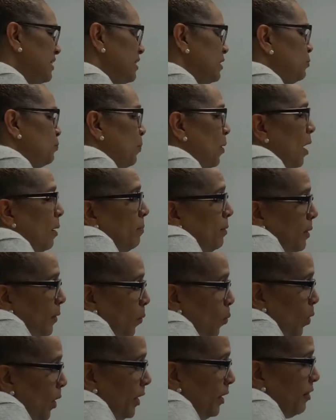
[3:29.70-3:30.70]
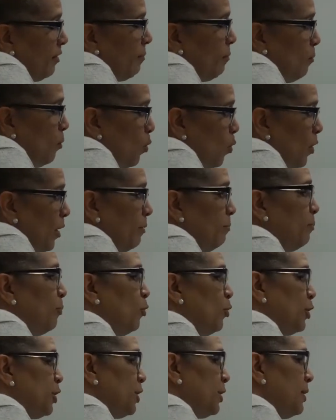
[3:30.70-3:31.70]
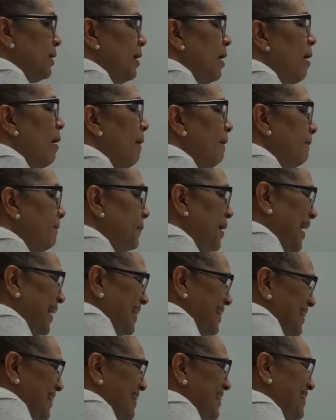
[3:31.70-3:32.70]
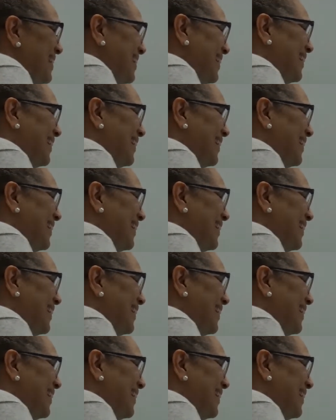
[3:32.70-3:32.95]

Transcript: is probably one of the more important biases to